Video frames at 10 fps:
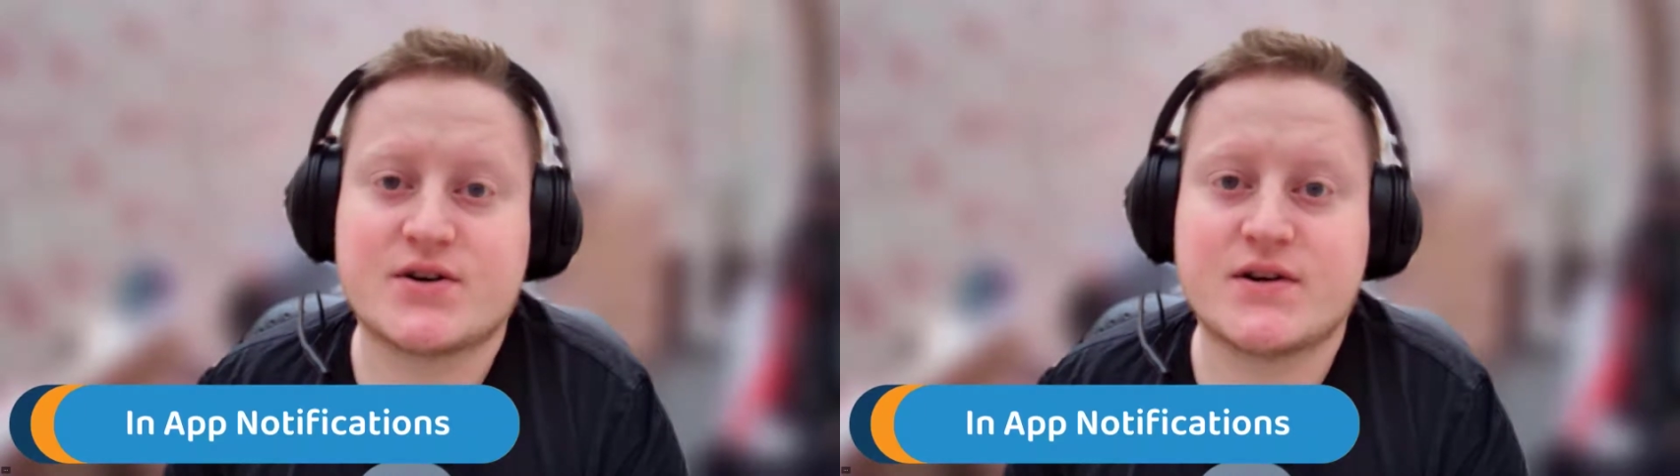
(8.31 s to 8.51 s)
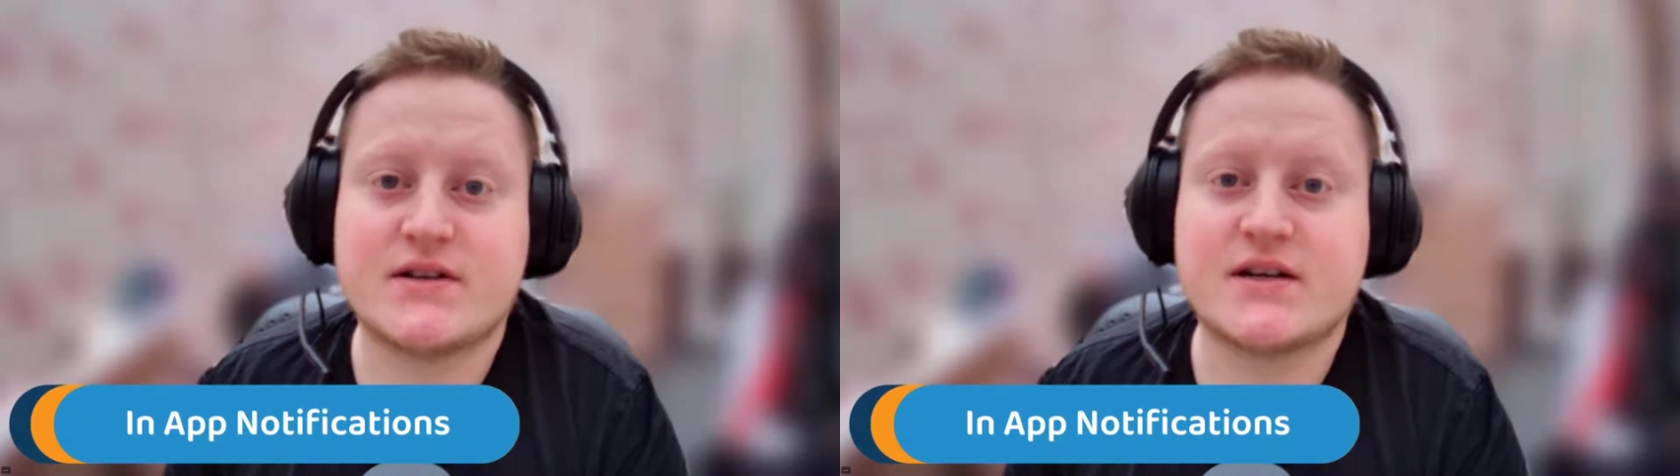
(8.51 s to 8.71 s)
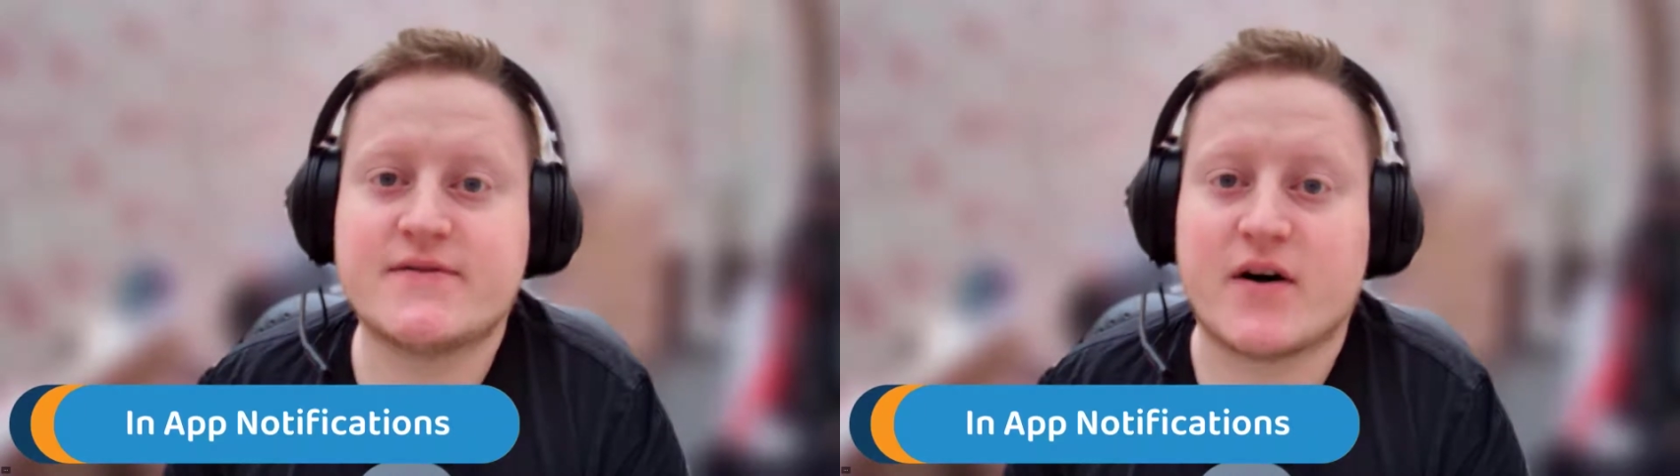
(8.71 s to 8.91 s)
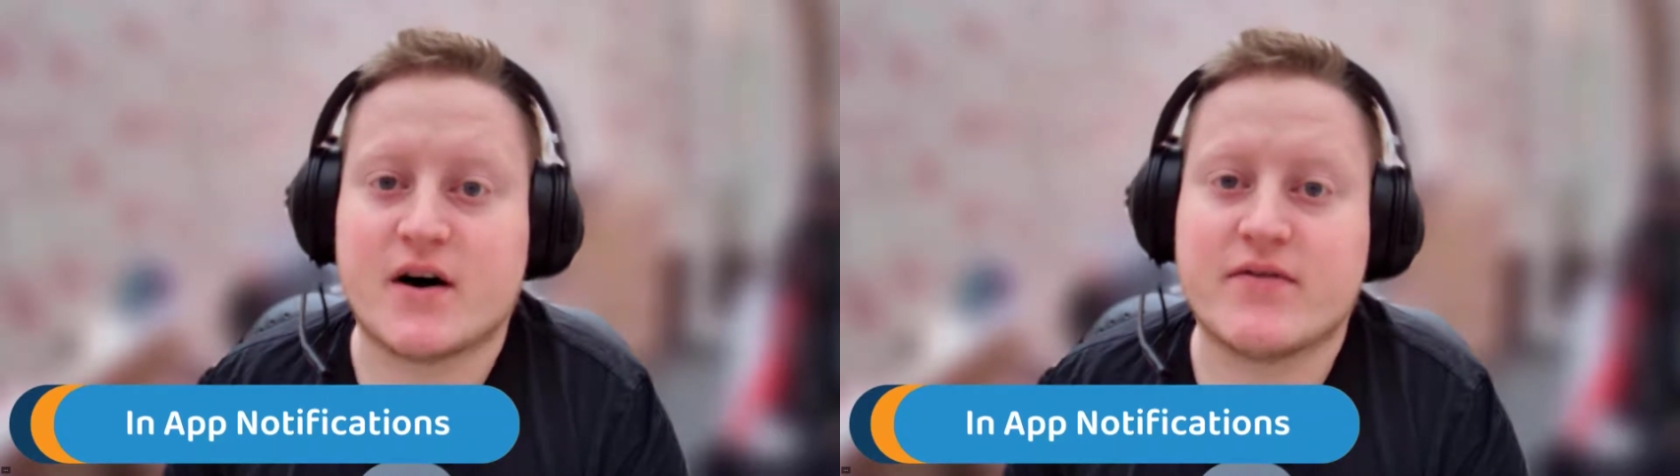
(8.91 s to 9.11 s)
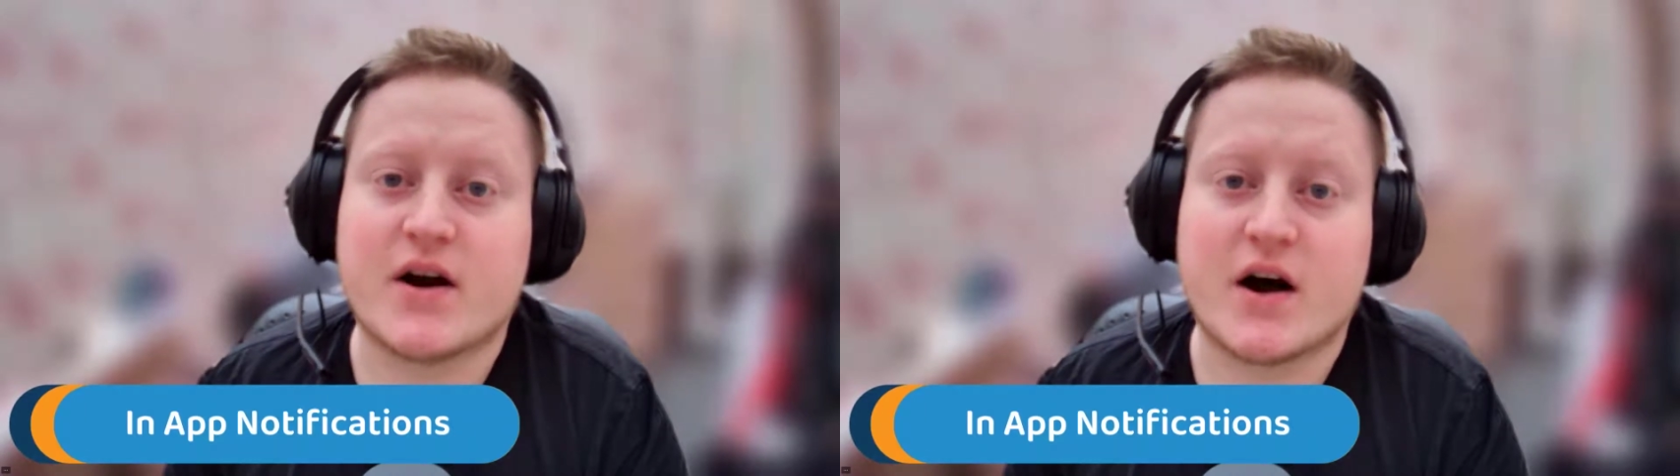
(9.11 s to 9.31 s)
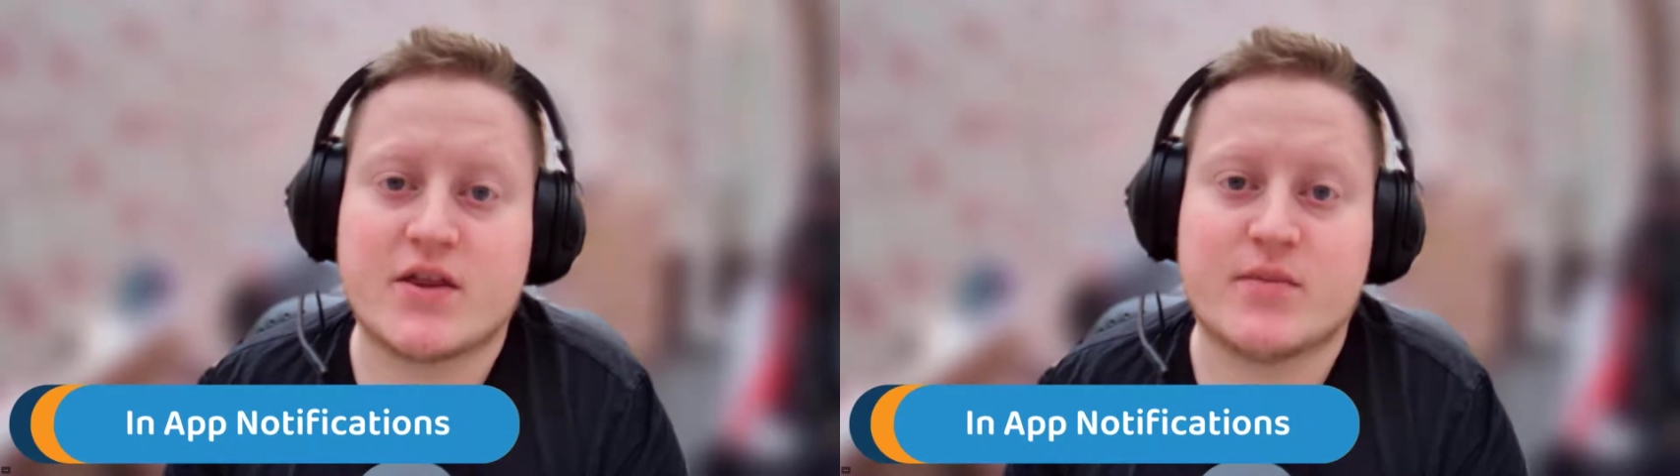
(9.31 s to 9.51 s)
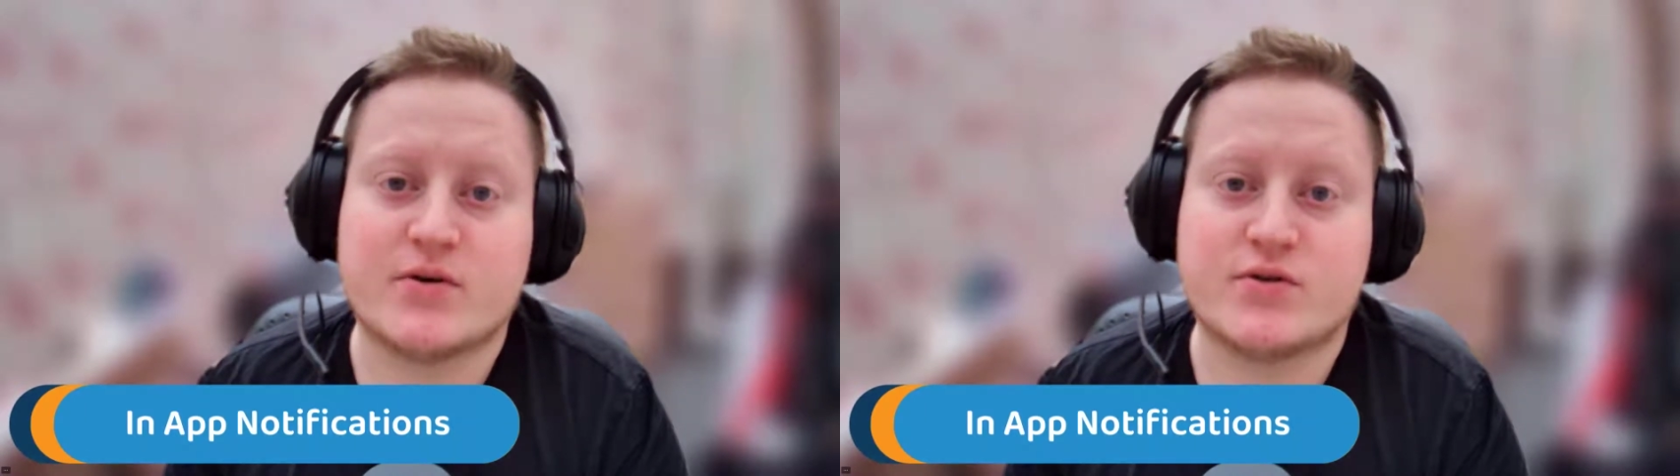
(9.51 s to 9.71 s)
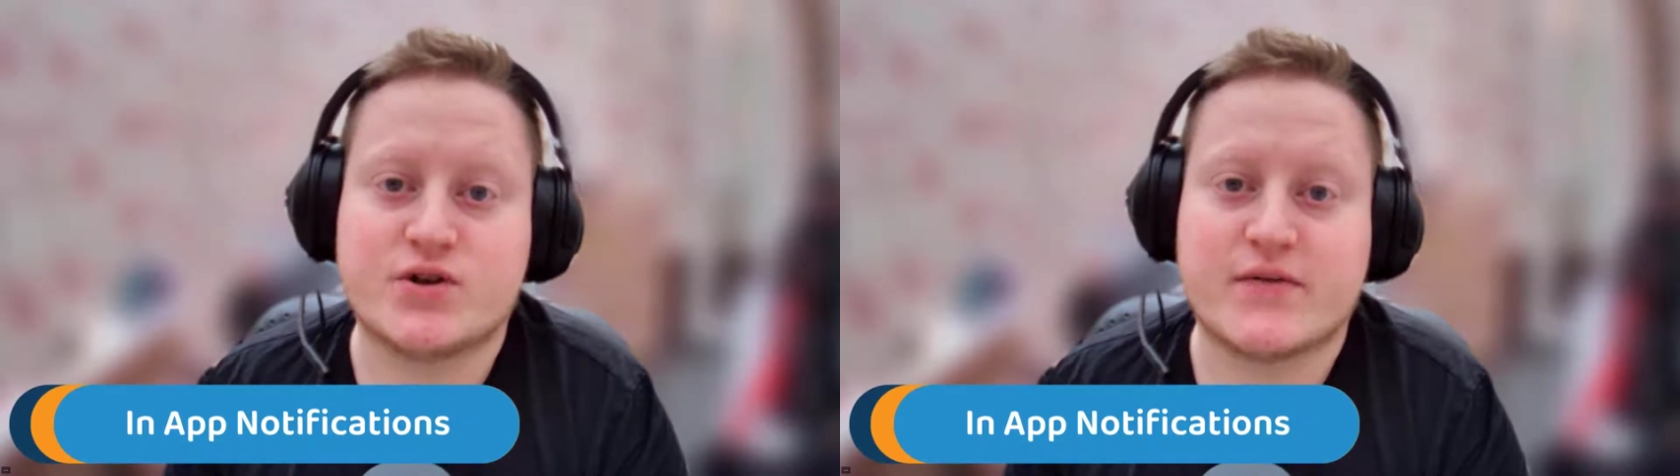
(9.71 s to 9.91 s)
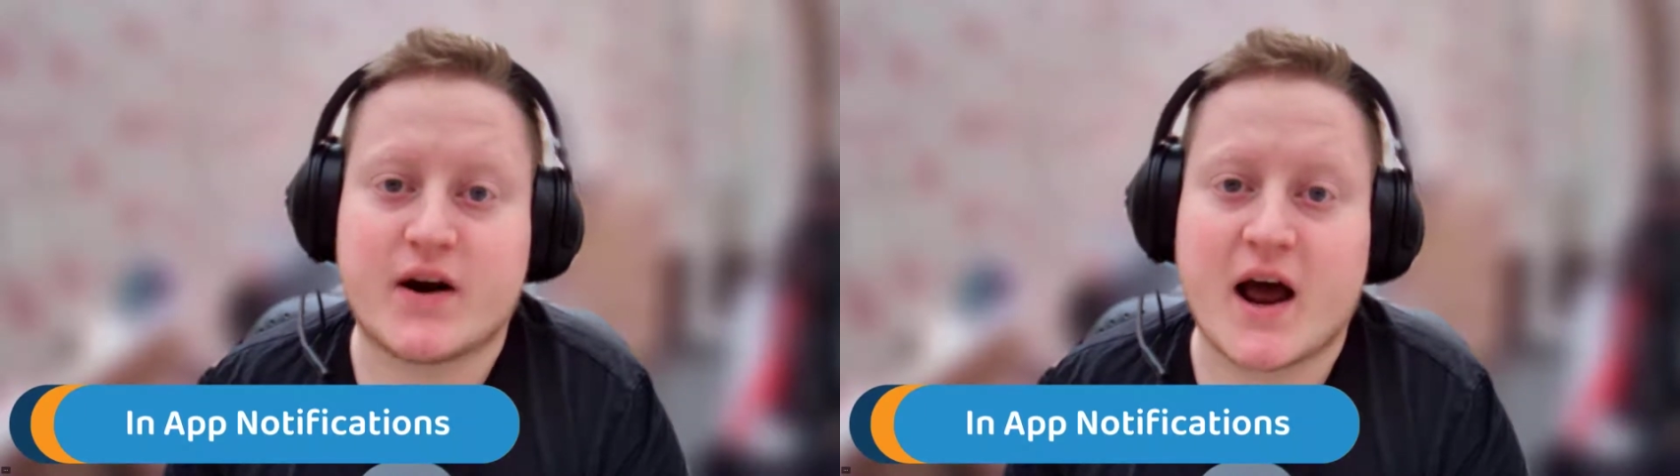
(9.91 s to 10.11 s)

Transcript: 365 and other model-driven